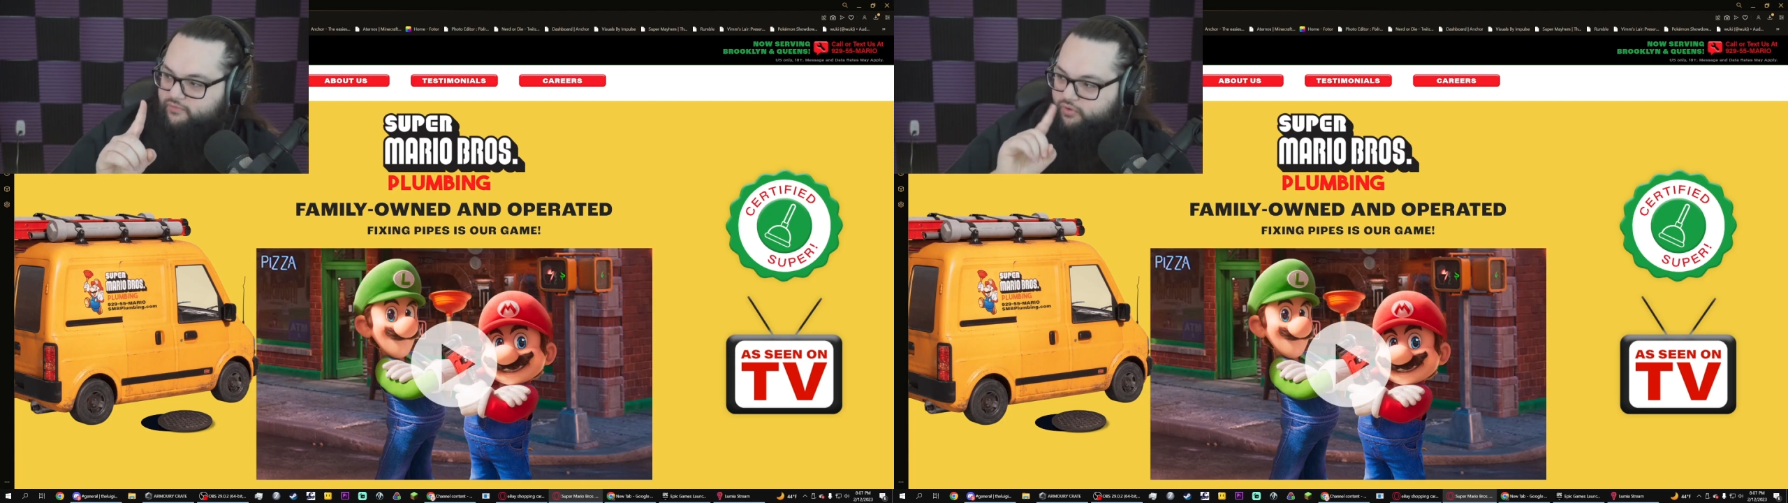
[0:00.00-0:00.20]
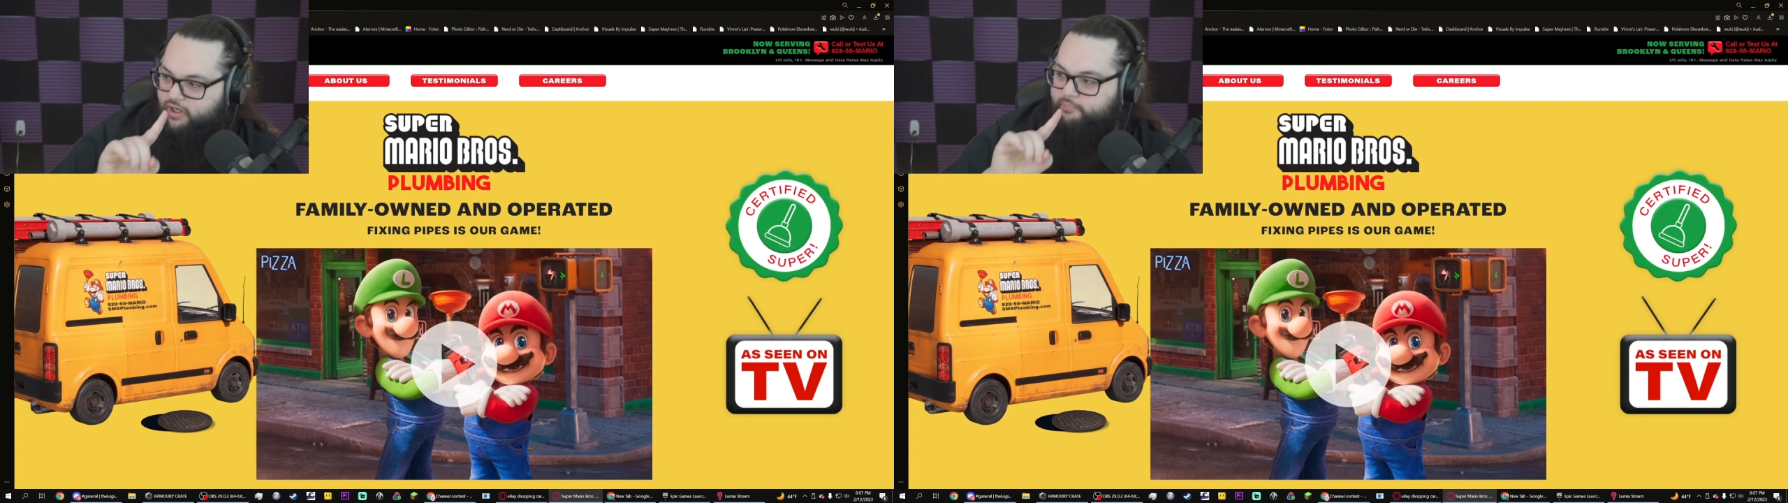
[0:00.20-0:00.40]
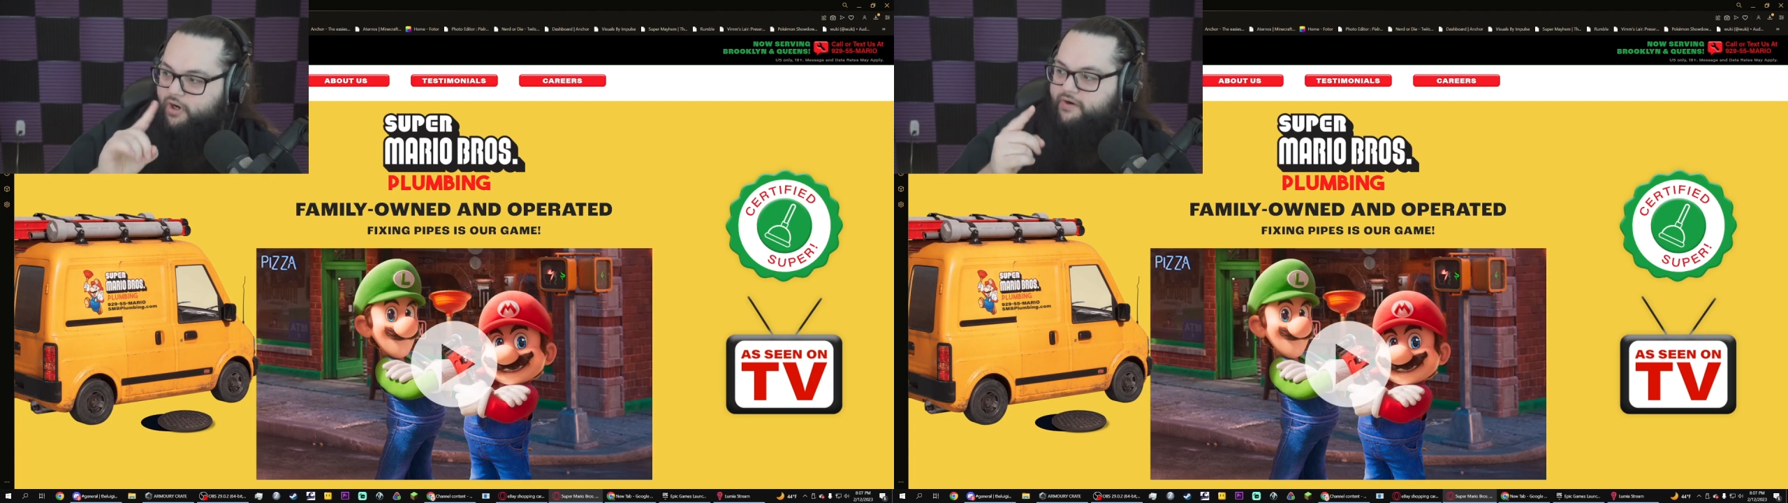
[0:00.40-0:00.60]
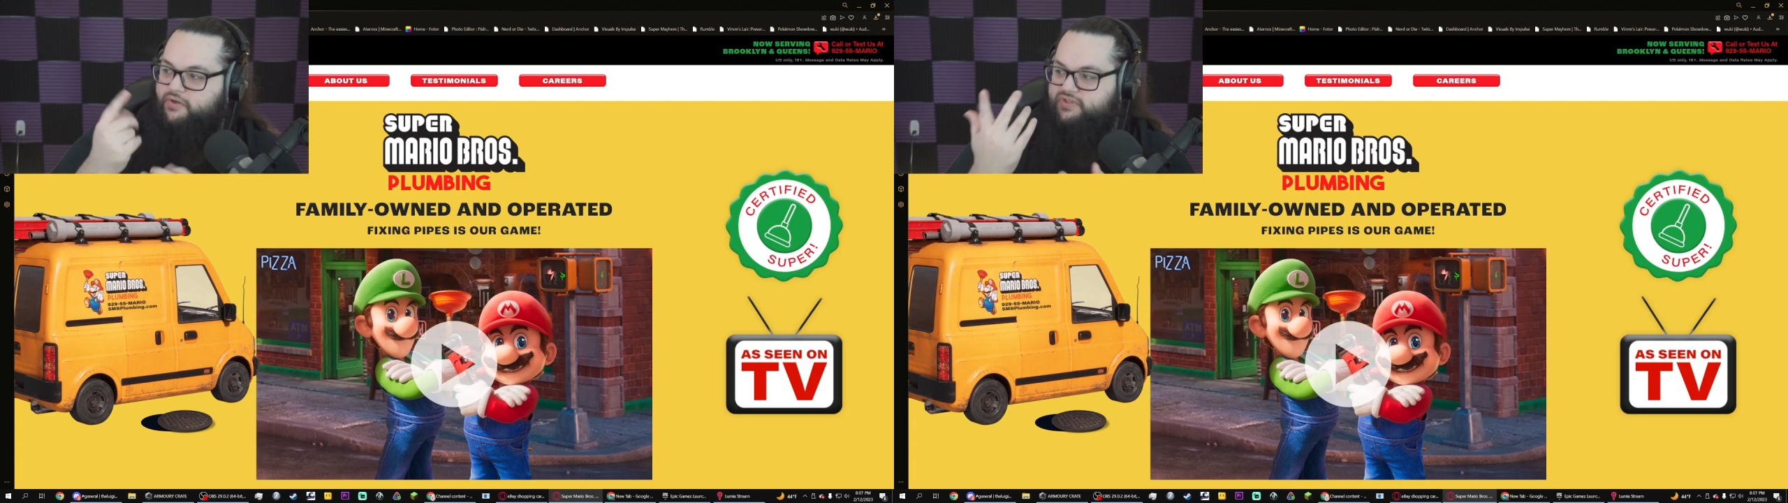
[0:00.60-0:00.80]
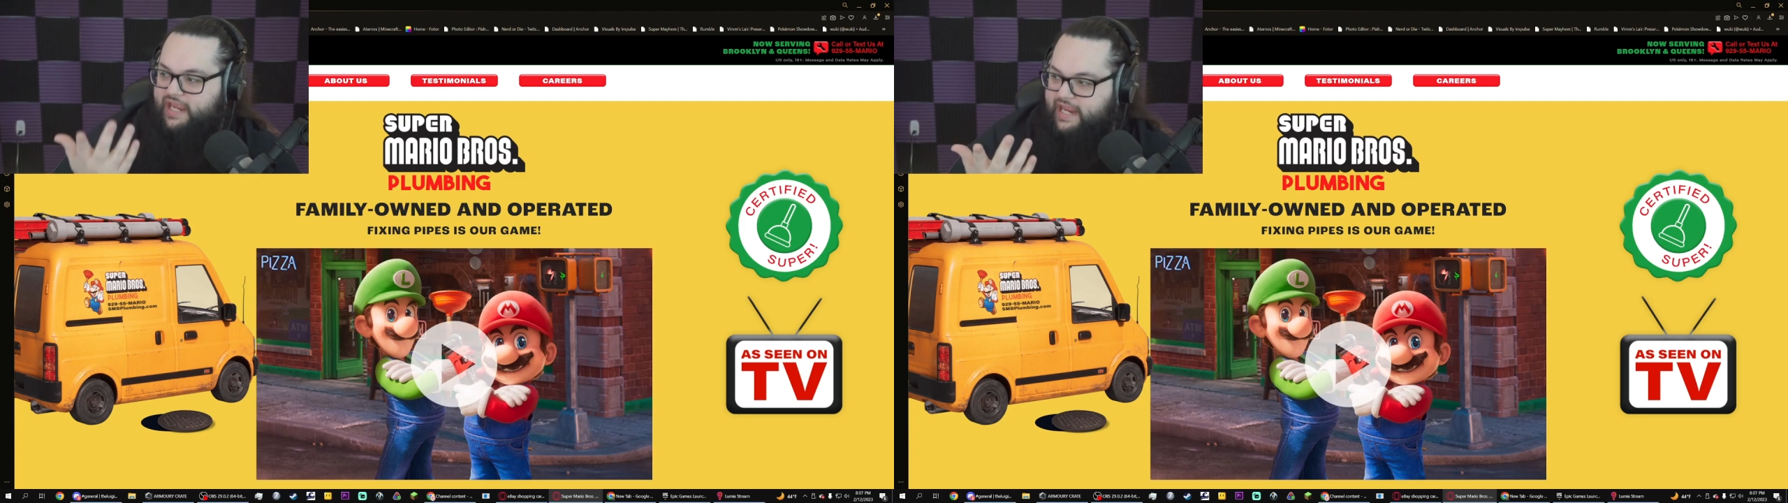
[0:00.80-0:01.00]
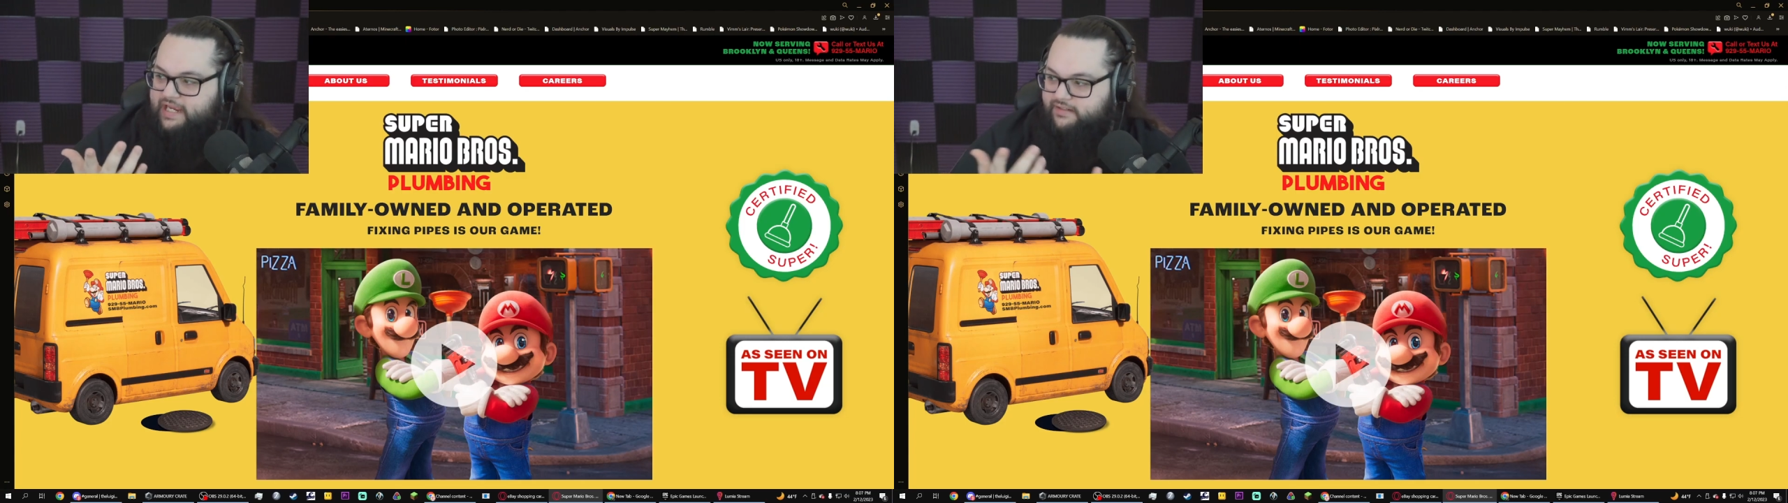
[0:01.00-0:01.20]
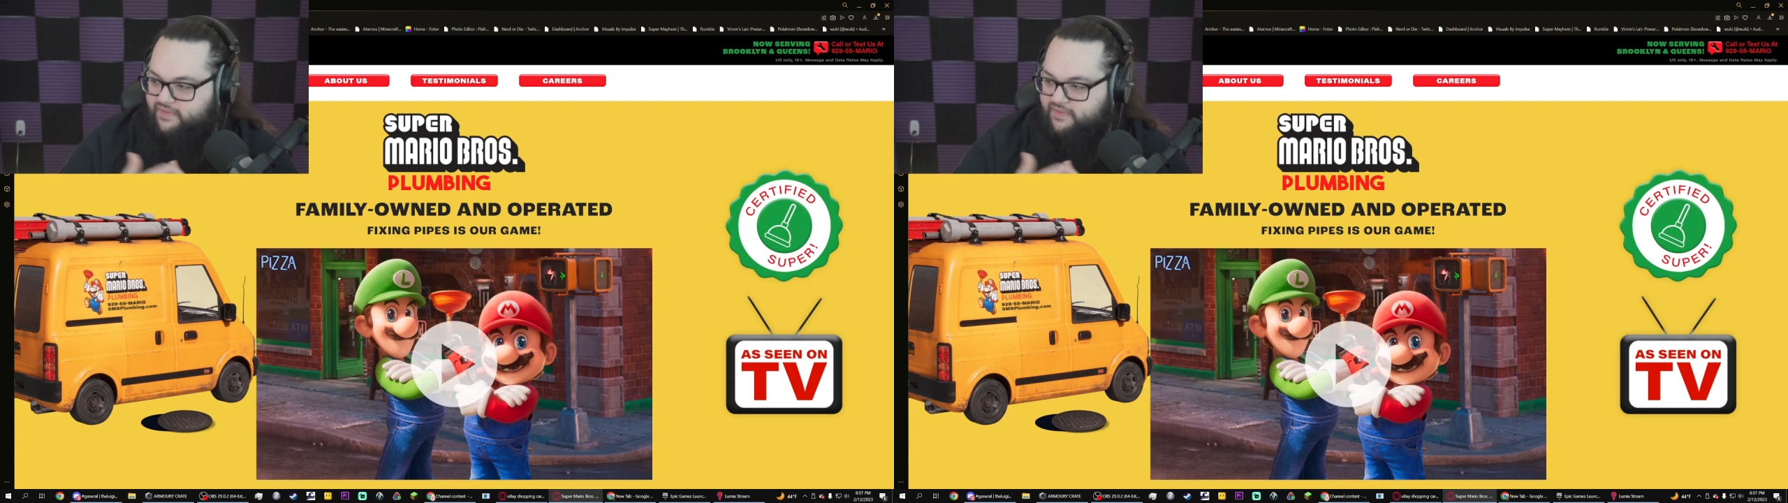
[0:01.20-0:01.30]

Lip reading: or Mario's hand,